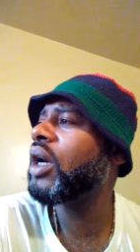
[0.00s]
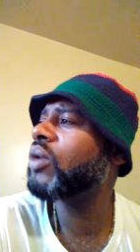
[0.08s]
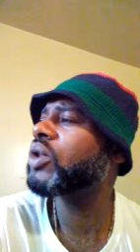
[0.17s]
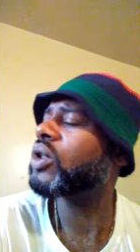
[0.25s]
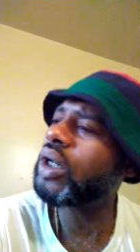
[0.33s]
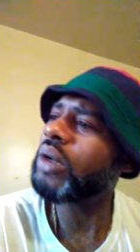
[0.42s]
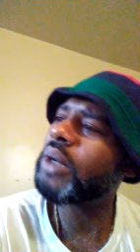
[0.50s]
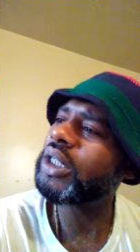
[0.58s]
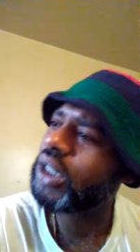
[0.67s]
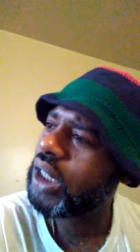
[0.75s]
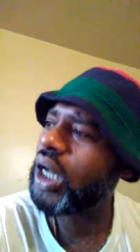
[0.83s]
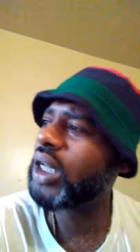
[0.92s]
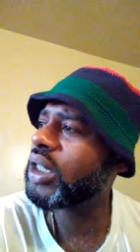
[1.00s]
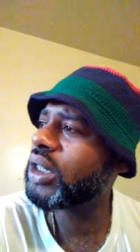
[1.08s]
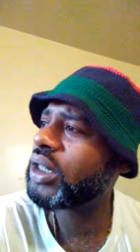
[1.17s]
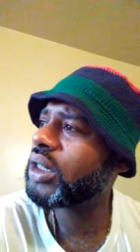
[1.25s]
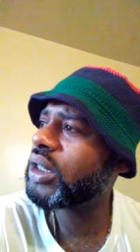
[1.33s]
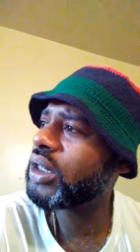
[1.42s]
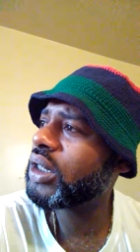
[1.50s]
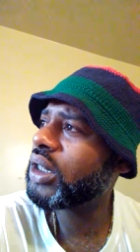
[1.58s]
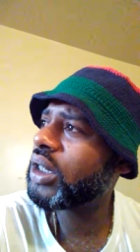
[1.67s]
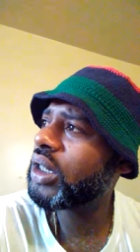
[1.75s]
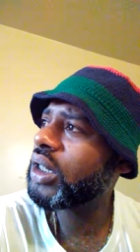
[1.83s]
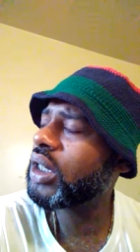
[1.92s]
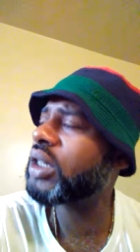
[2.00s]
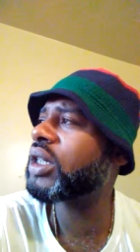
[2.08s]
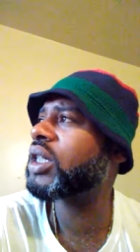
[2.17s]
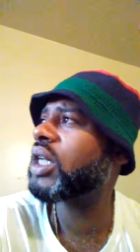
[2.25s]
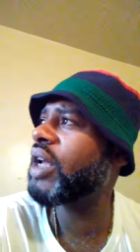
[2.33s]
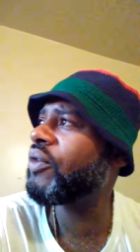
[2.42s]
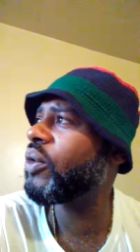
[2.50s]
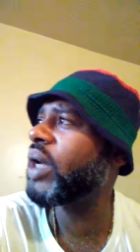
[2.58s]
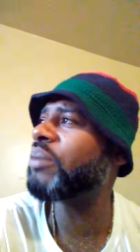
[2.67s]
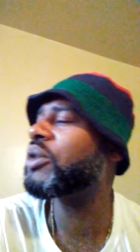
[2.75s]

I was talking about the colors and slavery.